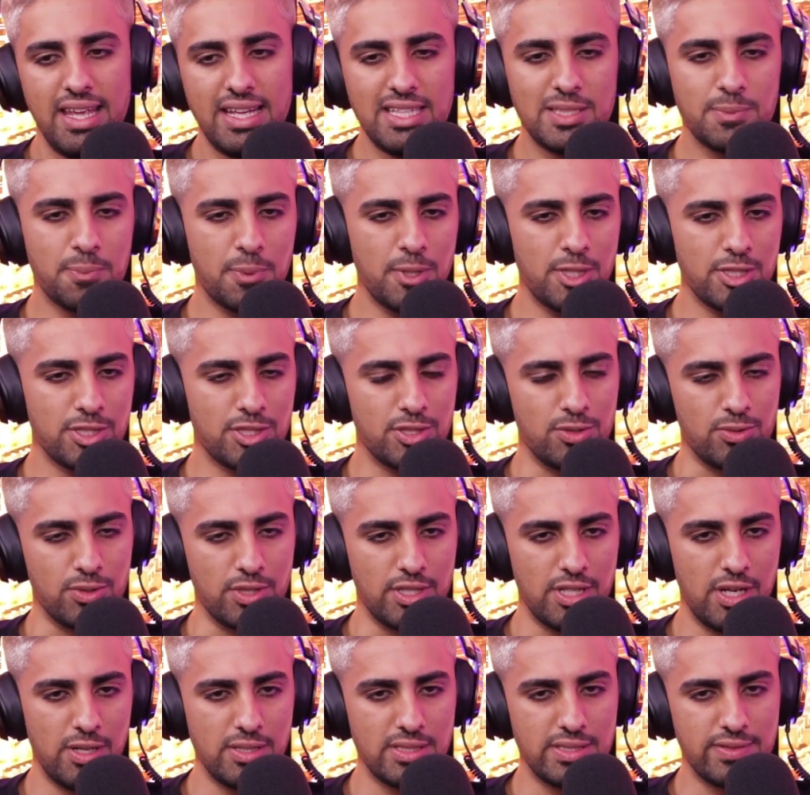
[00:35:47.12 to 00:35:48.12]
it's personal, you
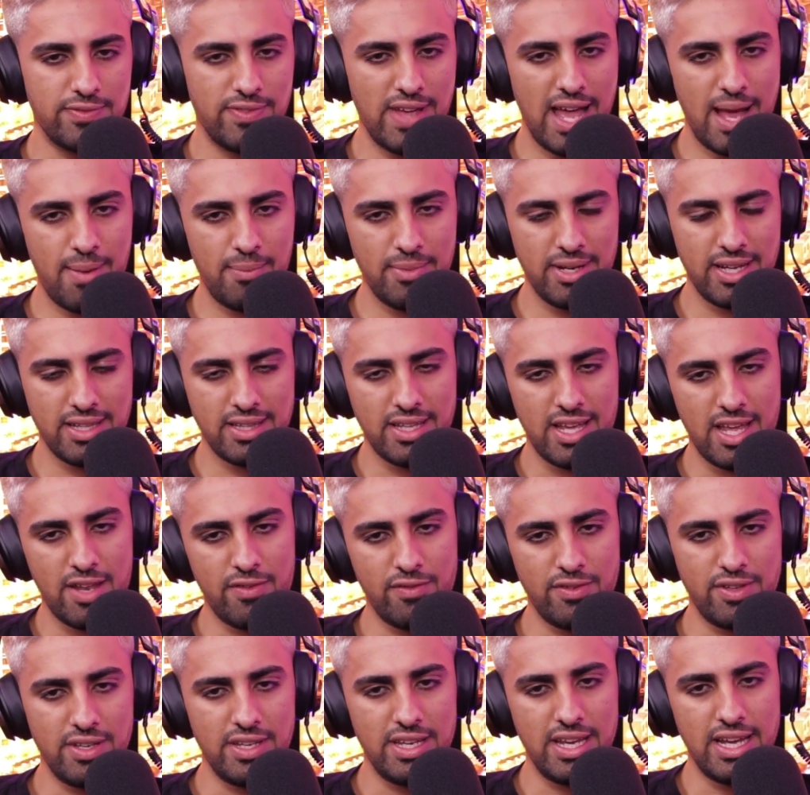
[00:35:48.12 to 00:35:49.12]
know, it's family at the end of
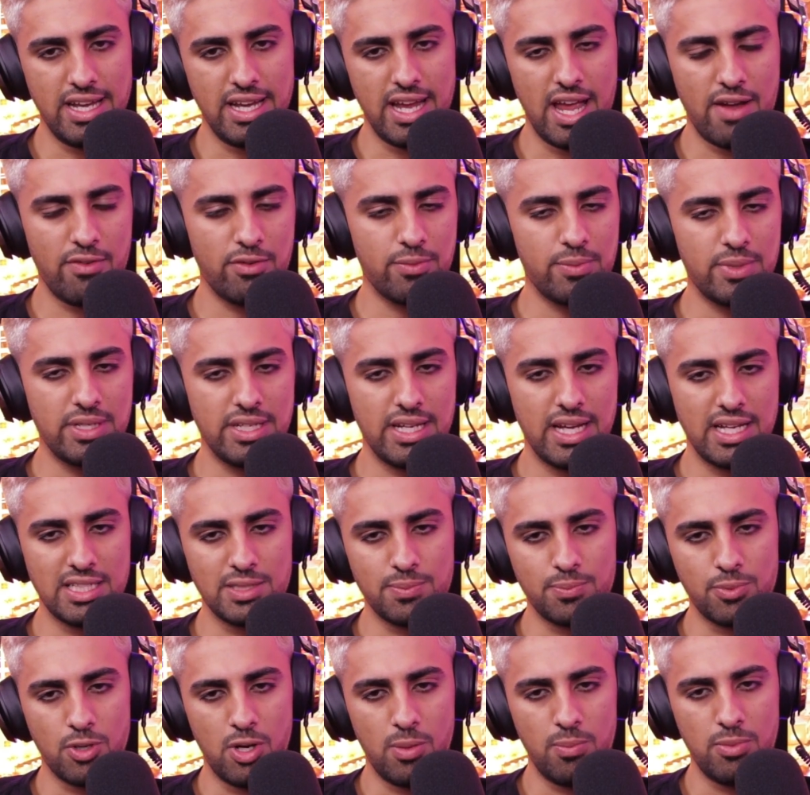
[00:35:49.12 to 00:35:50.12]
the day. Everybody has
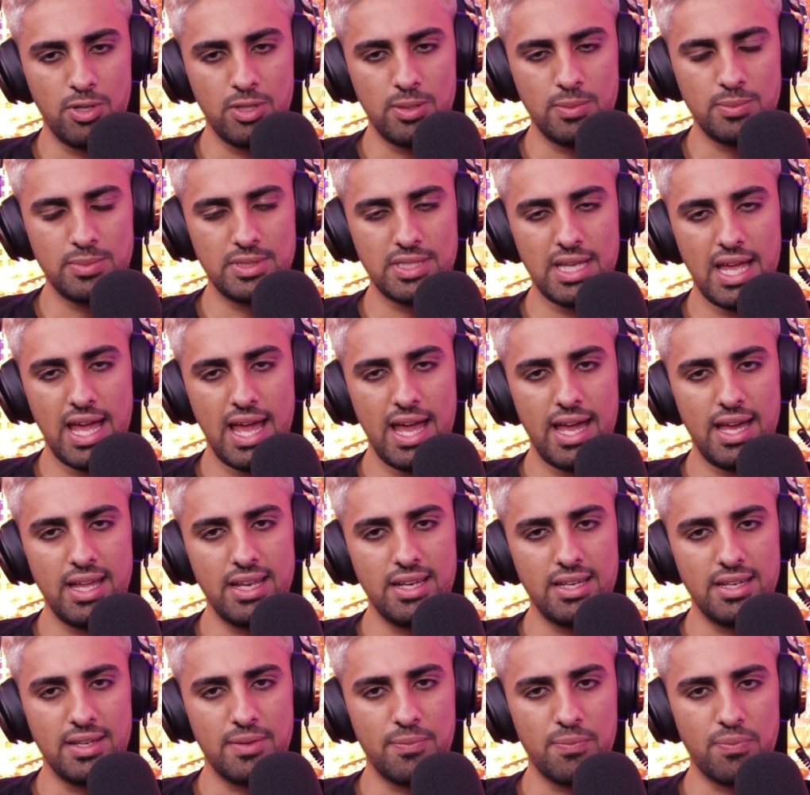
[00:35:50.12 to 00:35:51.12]
problems,
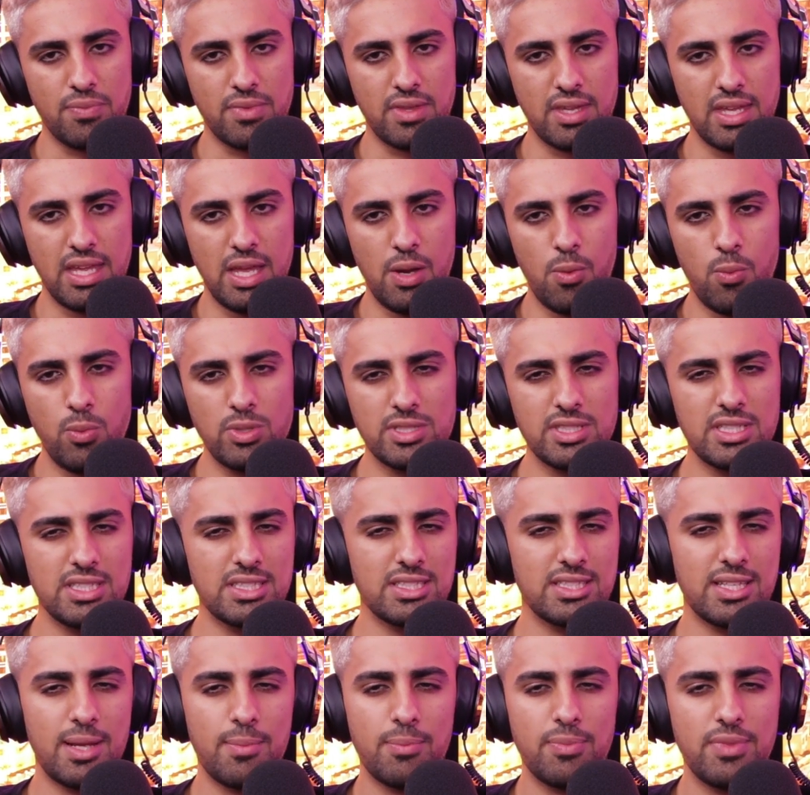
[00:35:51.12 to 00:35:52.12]
and it wasn't
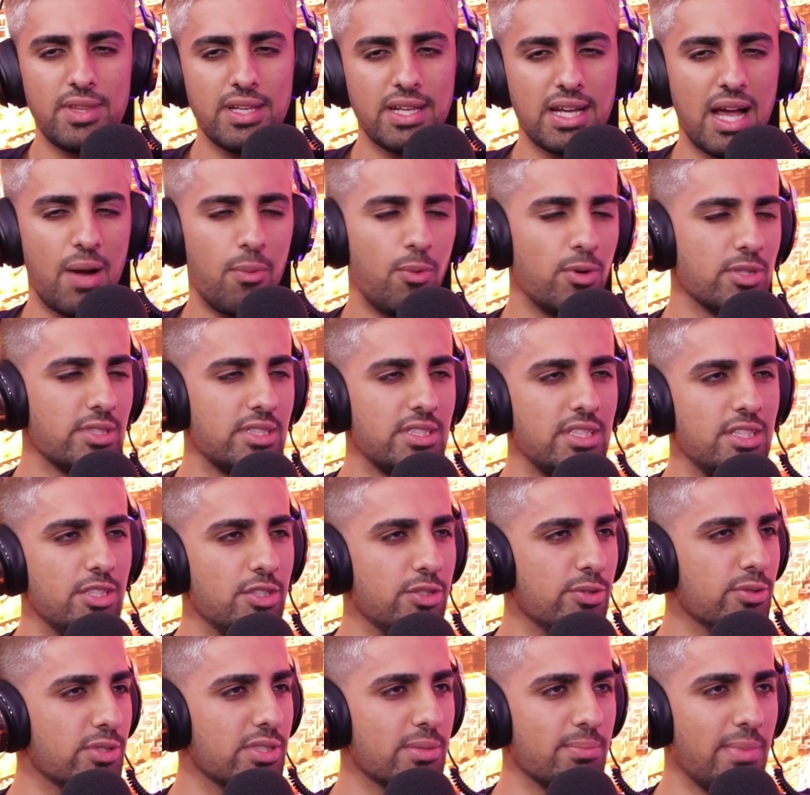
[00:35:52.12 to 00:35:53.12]
something I wanted to
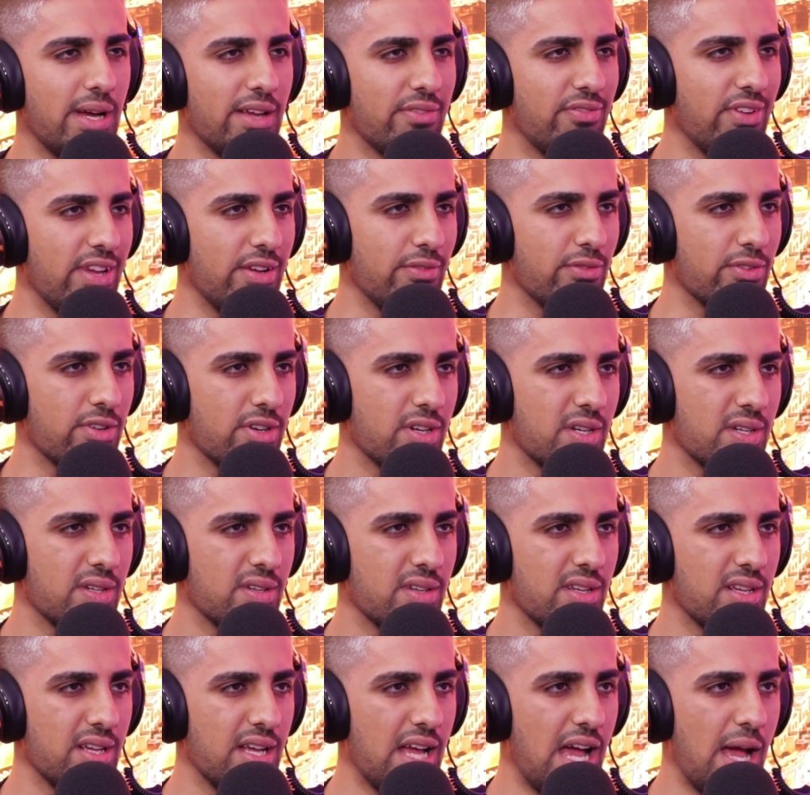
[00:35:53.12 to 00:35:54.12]
use in my favor.
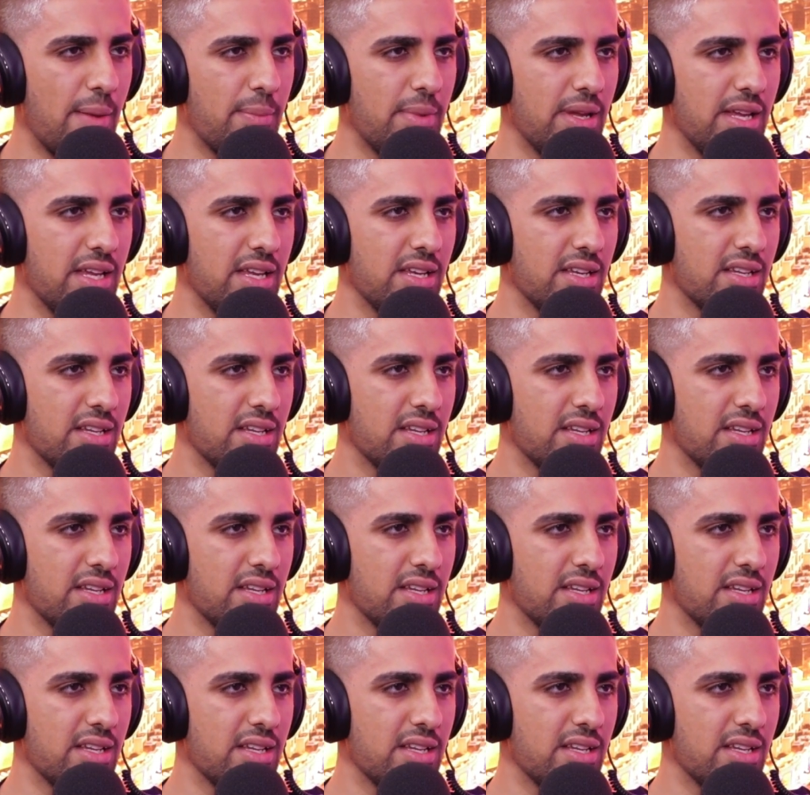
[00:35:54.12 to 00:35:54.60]
I mean,